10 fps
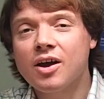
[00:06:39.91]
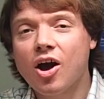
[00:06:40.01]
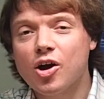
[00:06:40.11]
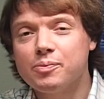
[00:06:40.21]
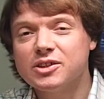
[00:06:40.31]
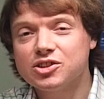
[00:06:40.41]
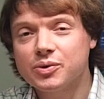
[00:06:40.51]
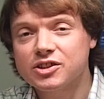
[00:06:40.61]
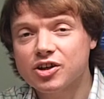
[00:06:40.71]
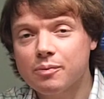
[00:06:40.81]
open to
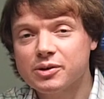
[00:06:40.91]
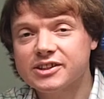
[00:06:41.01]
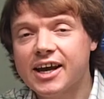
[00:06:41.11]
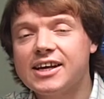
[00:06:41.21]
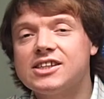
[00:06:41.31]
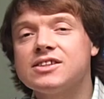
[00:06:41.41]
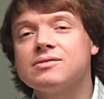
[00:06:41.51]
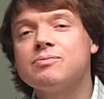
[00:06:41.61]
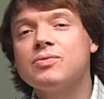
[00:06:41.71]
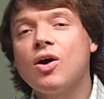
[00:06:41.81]

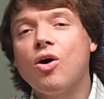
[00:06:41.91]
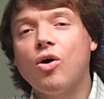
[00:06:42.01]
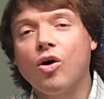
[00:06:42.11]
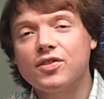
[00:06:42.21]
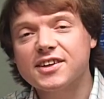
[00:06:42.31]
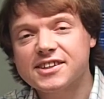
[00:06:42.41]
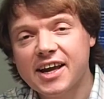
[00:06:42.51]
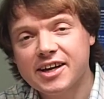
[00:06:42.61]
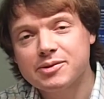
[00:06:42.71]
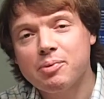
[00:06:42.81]
interpretation, or the
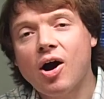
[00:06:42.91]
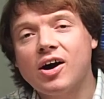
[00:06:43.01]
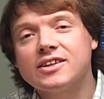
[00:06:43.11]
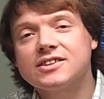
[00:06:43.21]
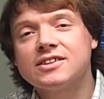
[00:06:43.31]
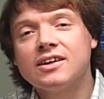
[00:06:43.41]
second part,